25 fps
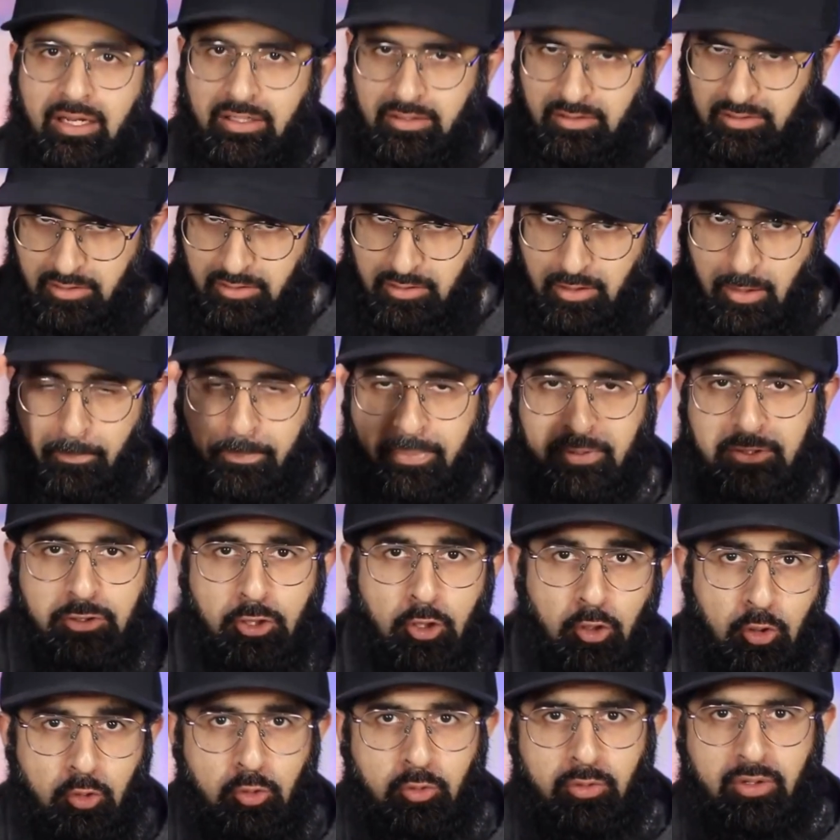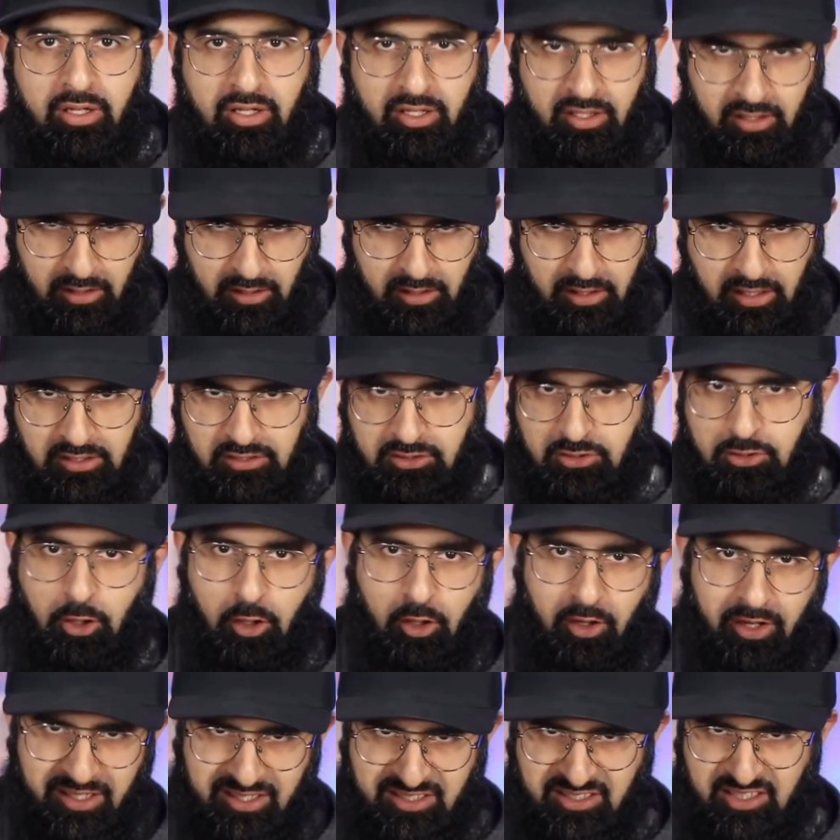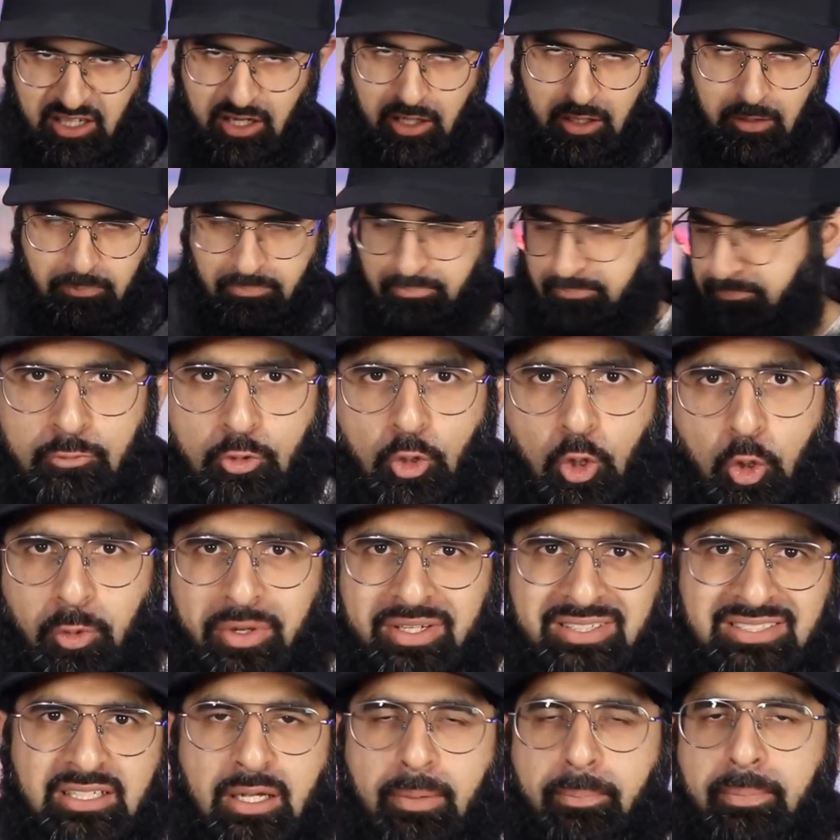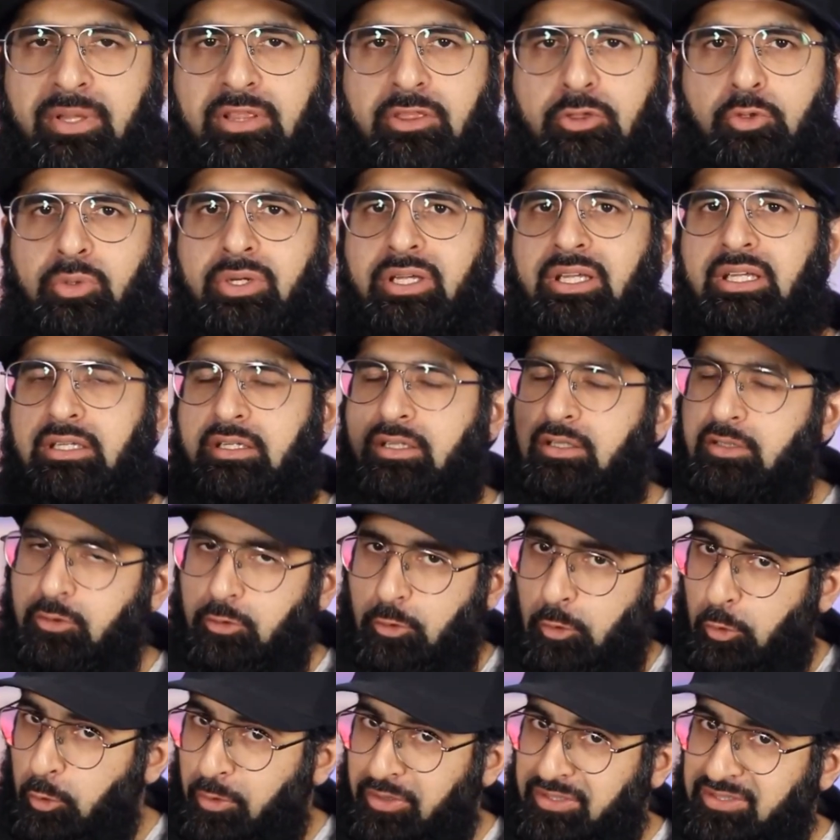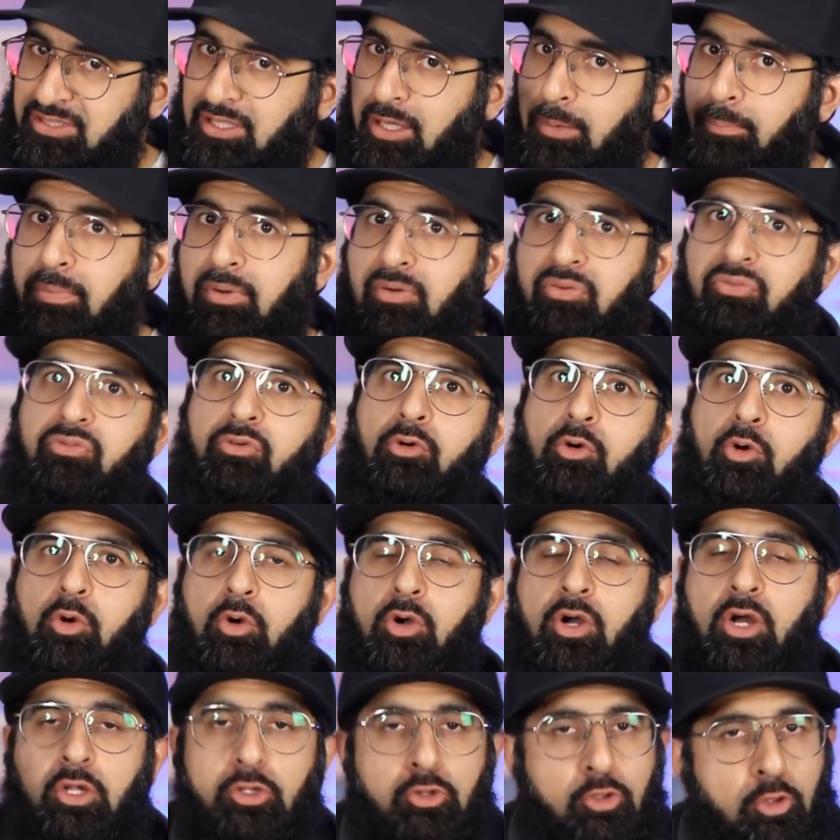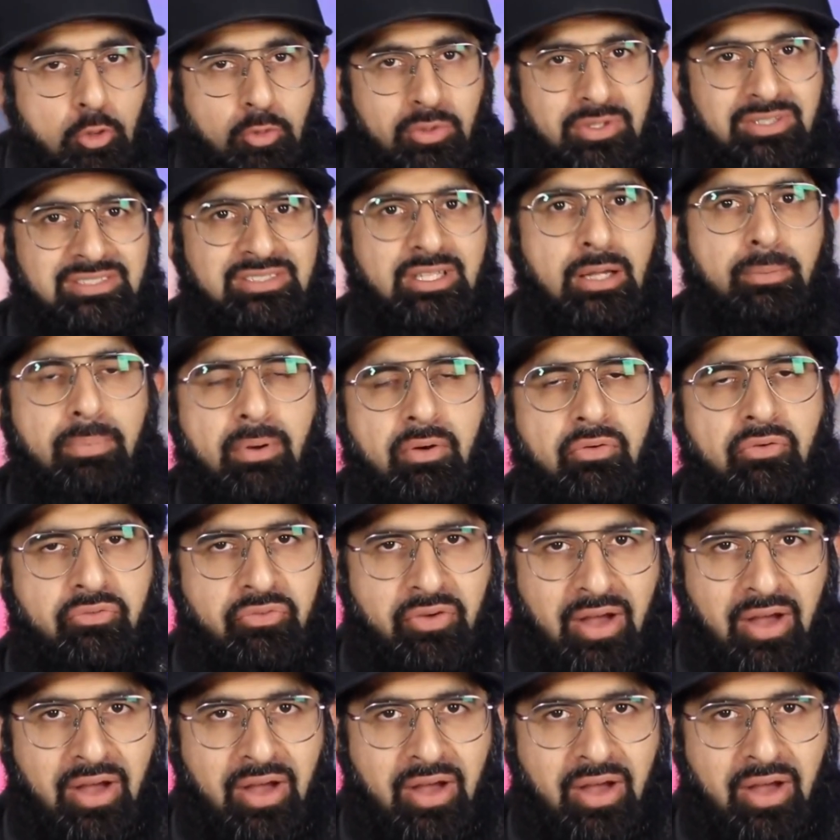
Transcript: And number two is not Islam, nor is number three, nor is number four, nor is number